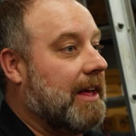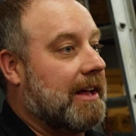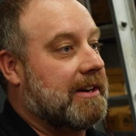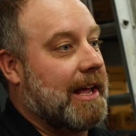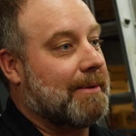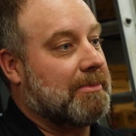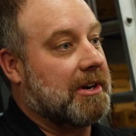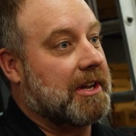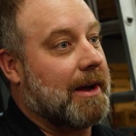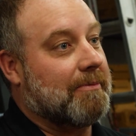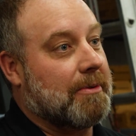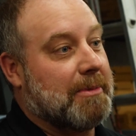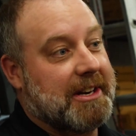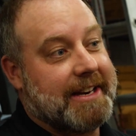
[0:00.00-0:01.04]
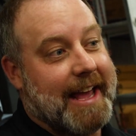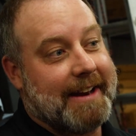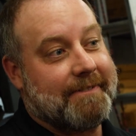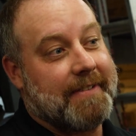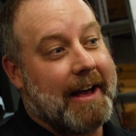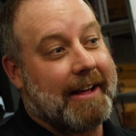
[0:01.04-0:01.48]
that dam can come from a
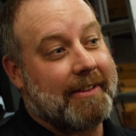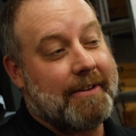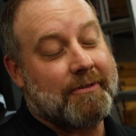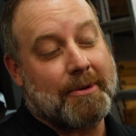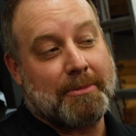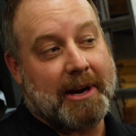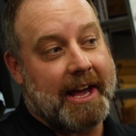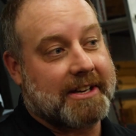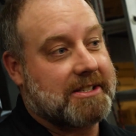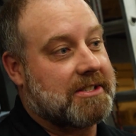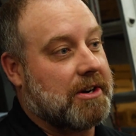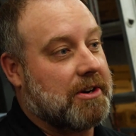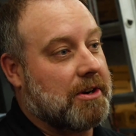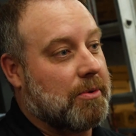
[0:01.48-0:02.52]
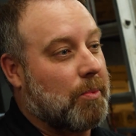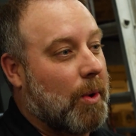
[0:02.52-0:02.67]
dead valley from an exterior